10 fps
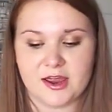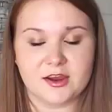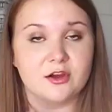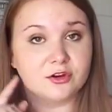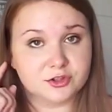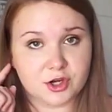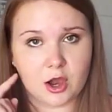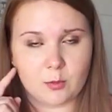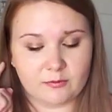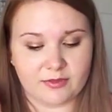I
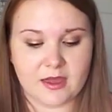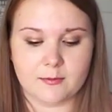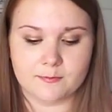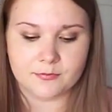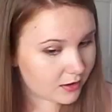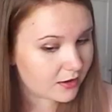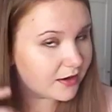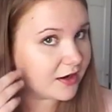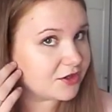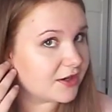contour with it.
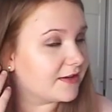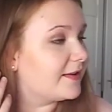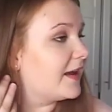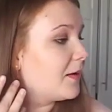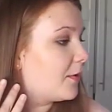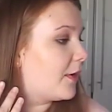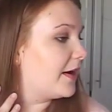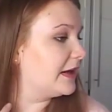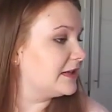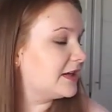And as you can see, I'm
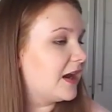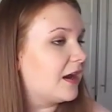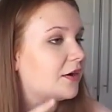wearing it today.